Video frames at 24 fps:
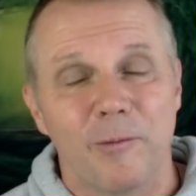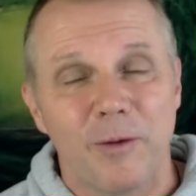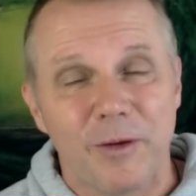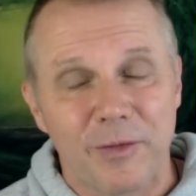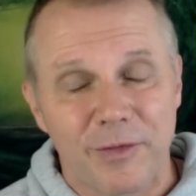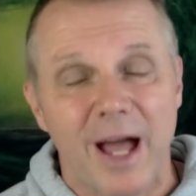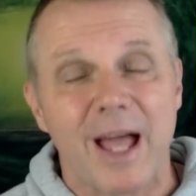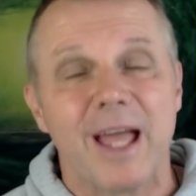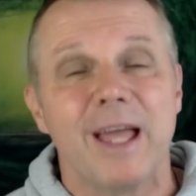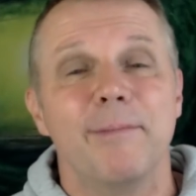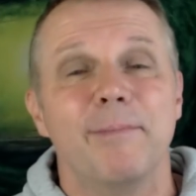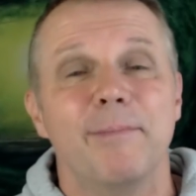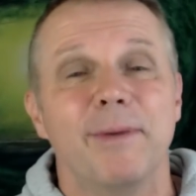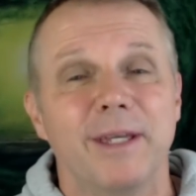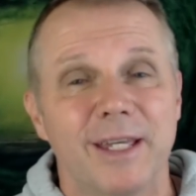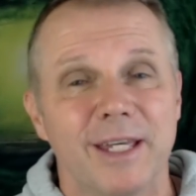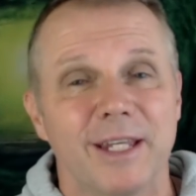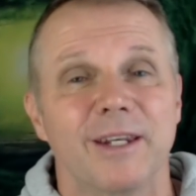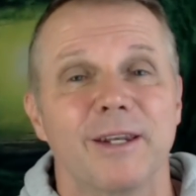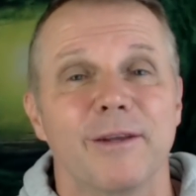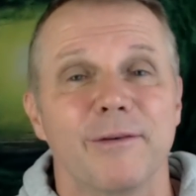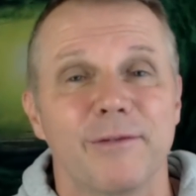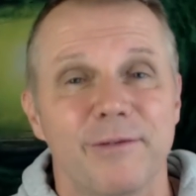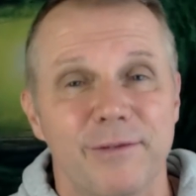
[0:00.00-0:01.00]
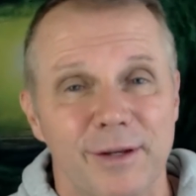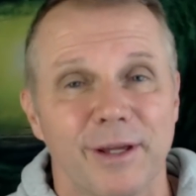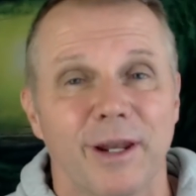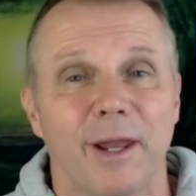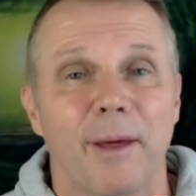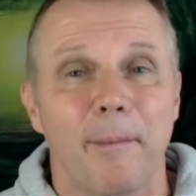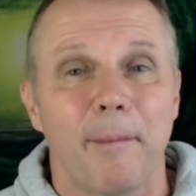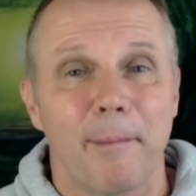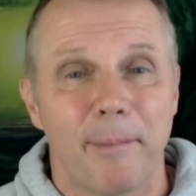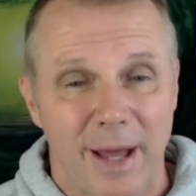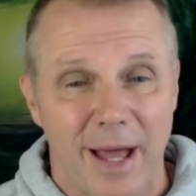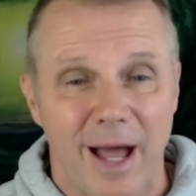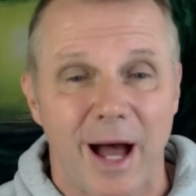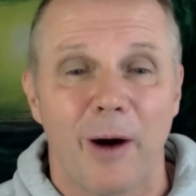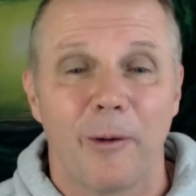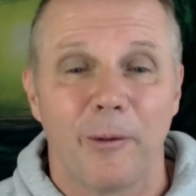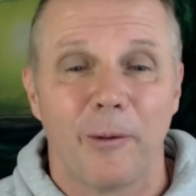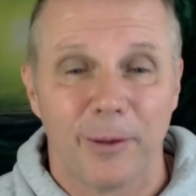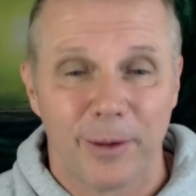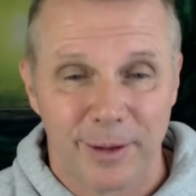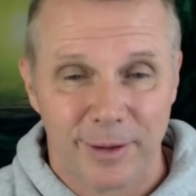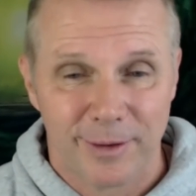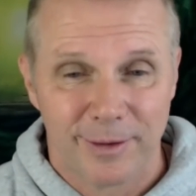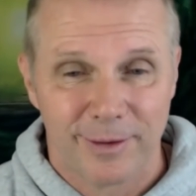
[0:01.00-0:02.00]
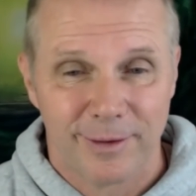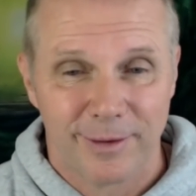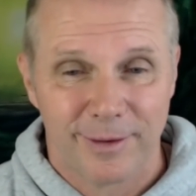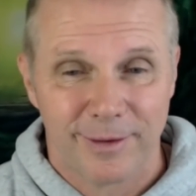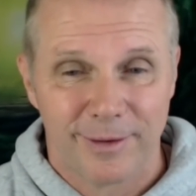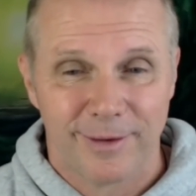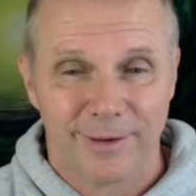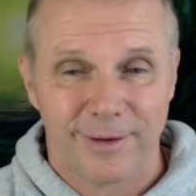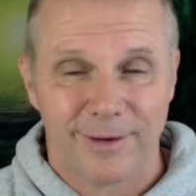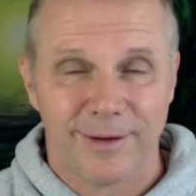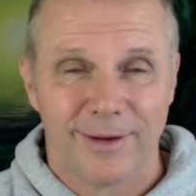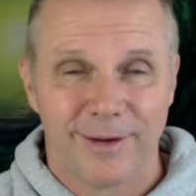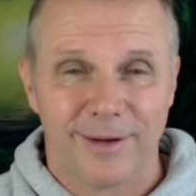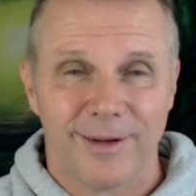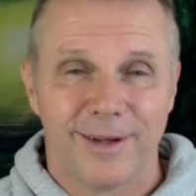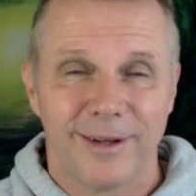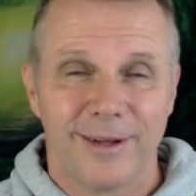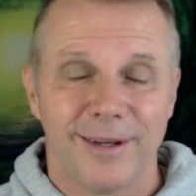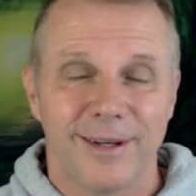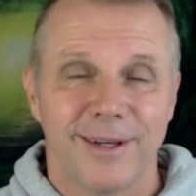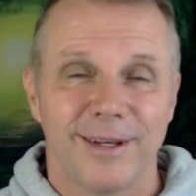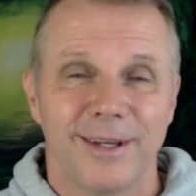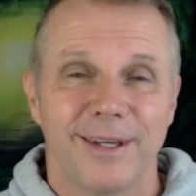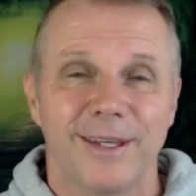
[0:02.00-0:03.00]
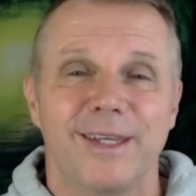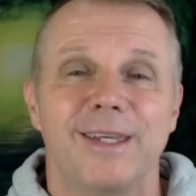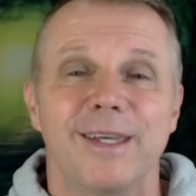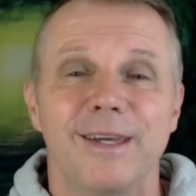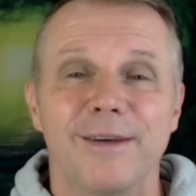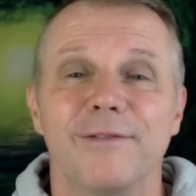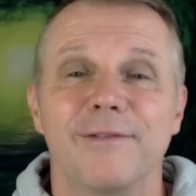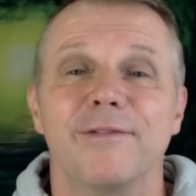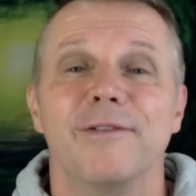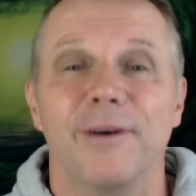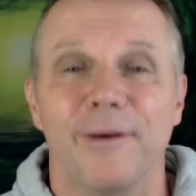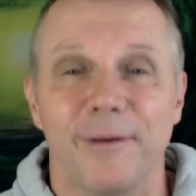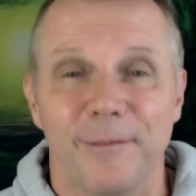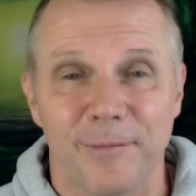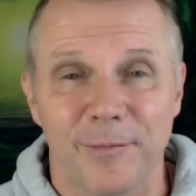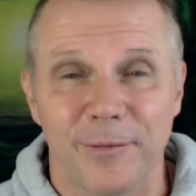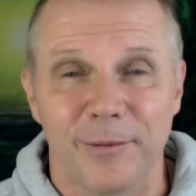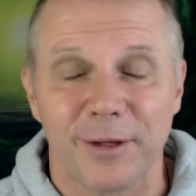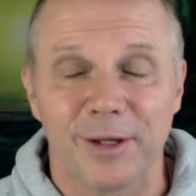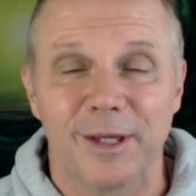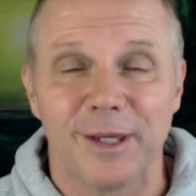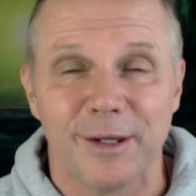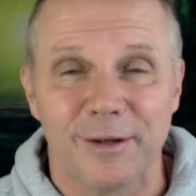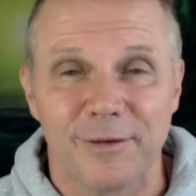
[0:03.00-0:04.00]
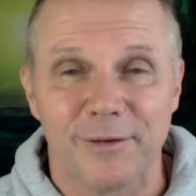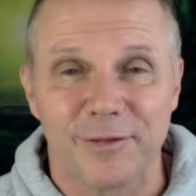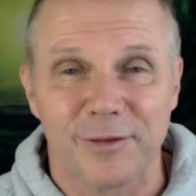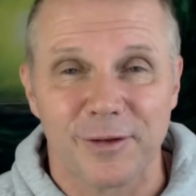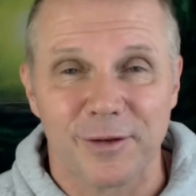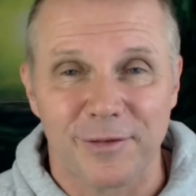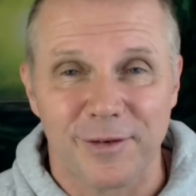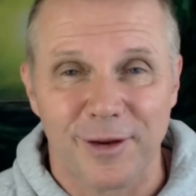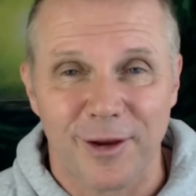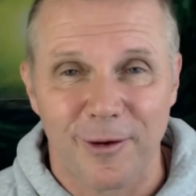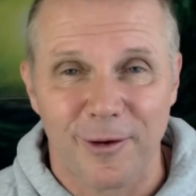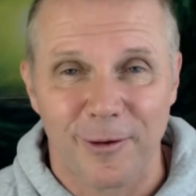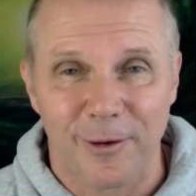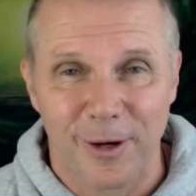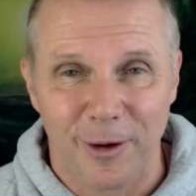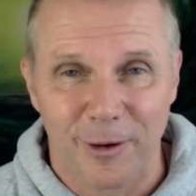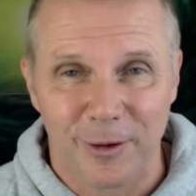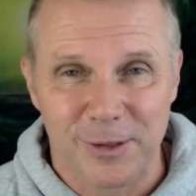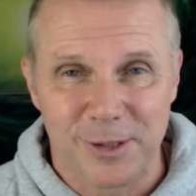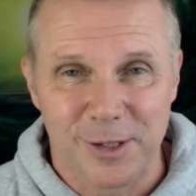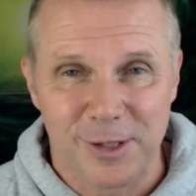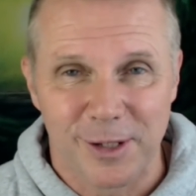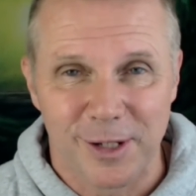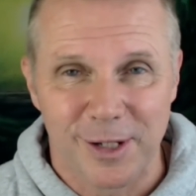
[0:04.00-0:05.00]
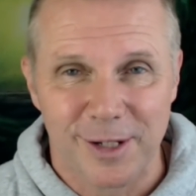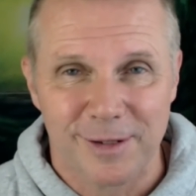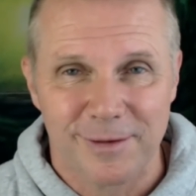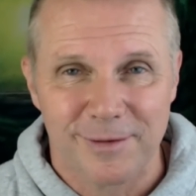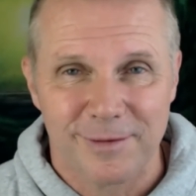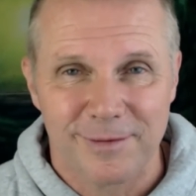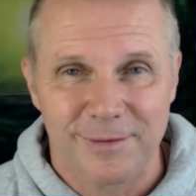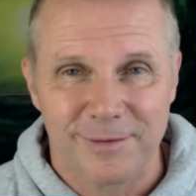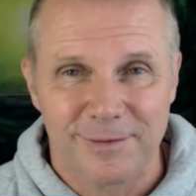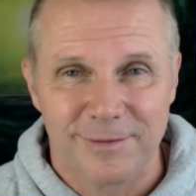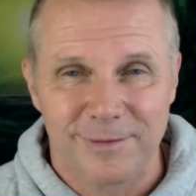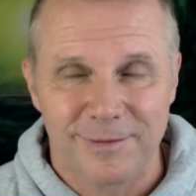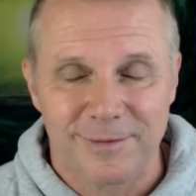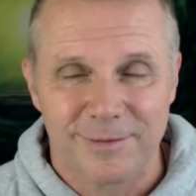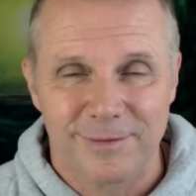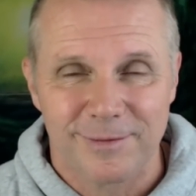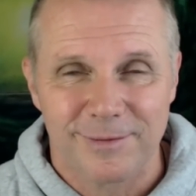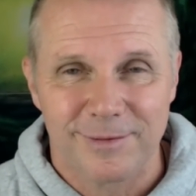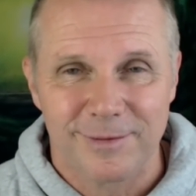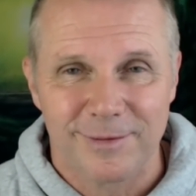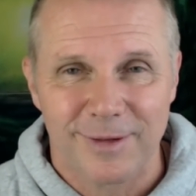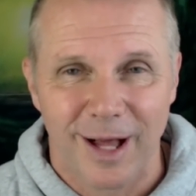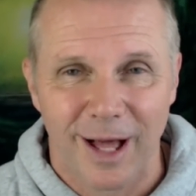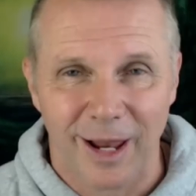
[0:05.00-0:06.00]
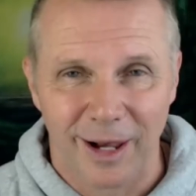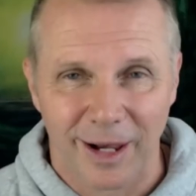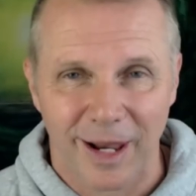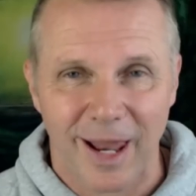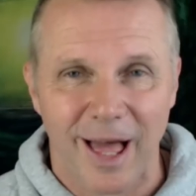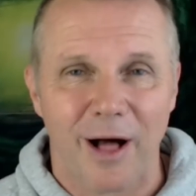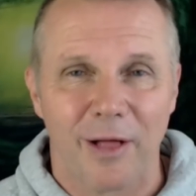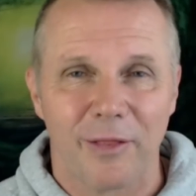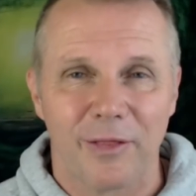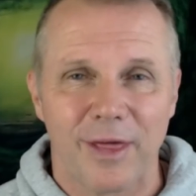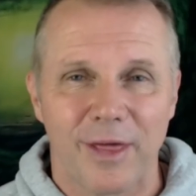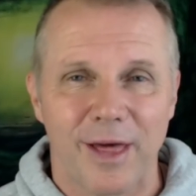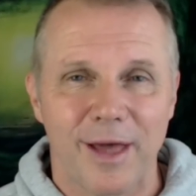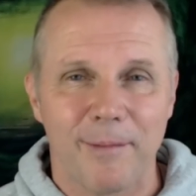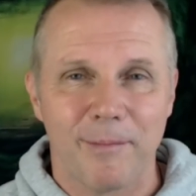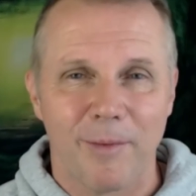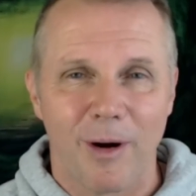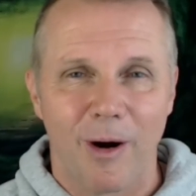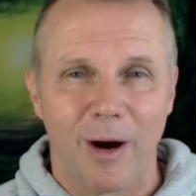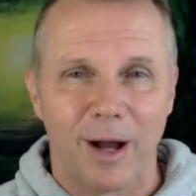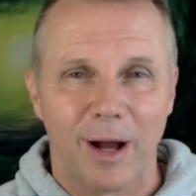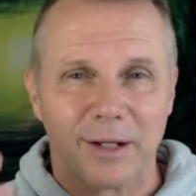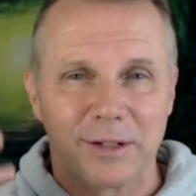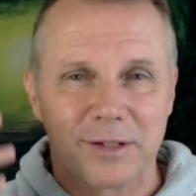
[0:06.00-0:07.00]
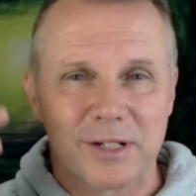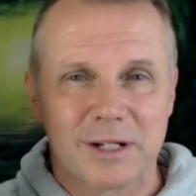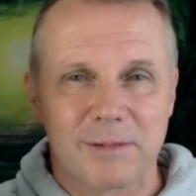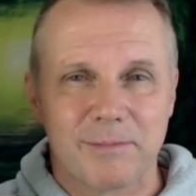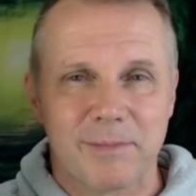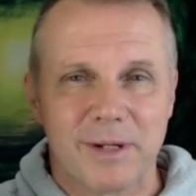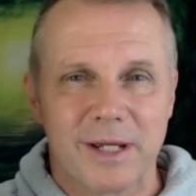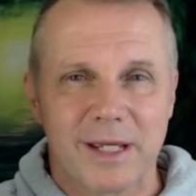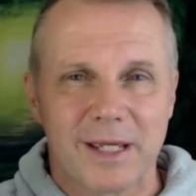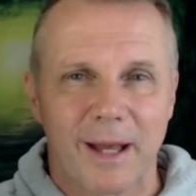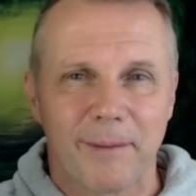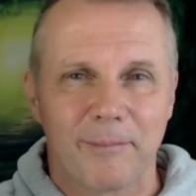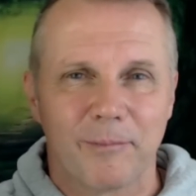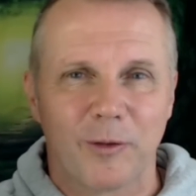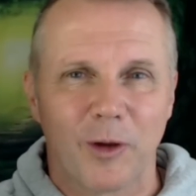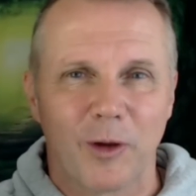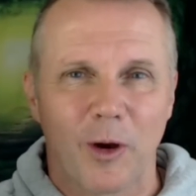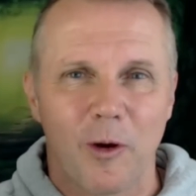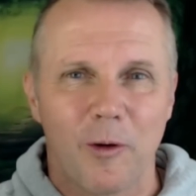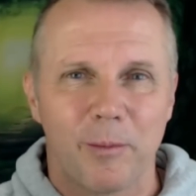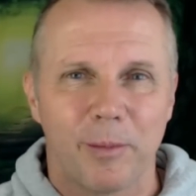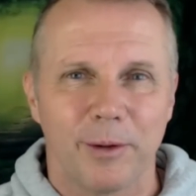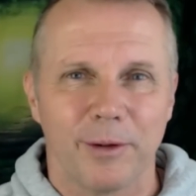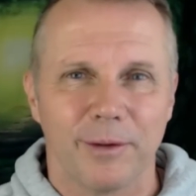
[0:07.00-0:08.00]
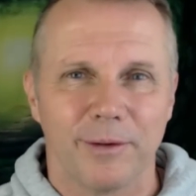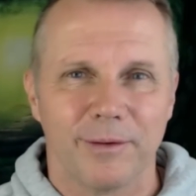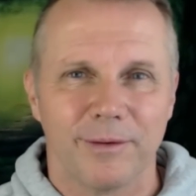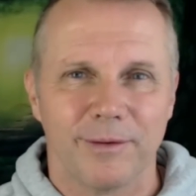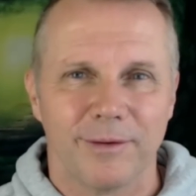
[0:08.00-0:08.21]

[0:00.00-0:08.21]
They begin to feel empowered. Give them the gift of curiosity. Allow their minds to be kept open.